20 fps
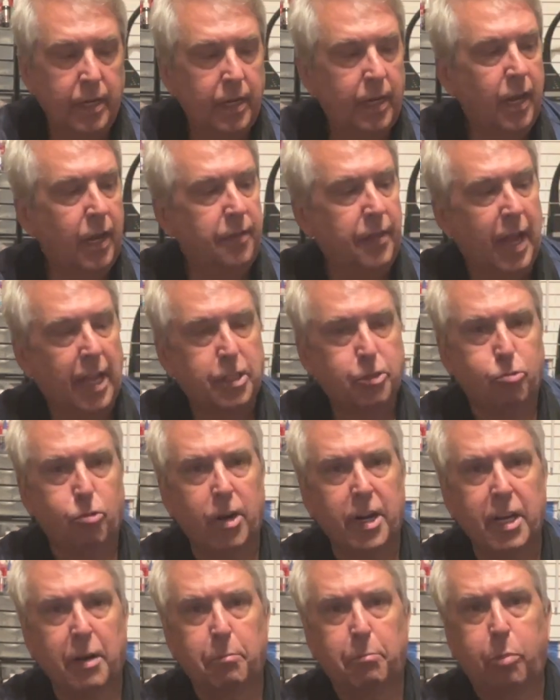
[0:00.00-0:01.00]
and that's
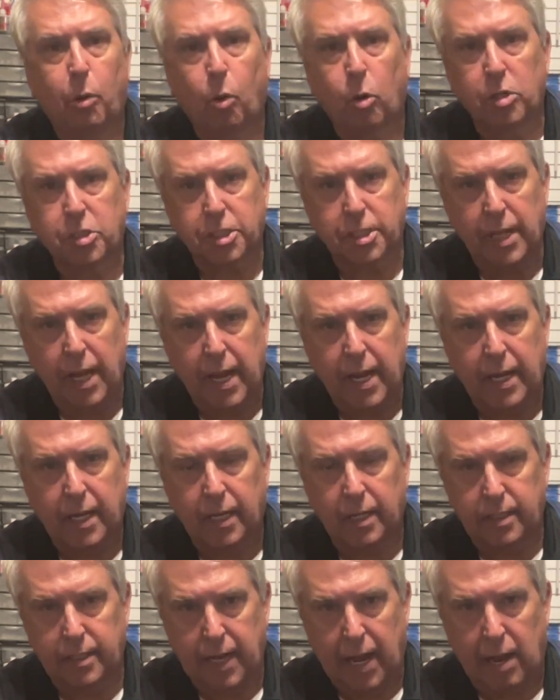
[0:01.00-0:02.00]
running a bore snake
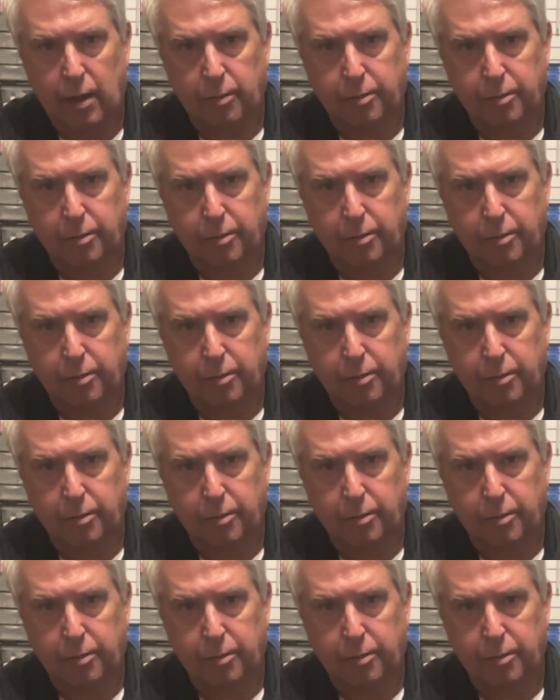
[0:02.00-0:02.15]
down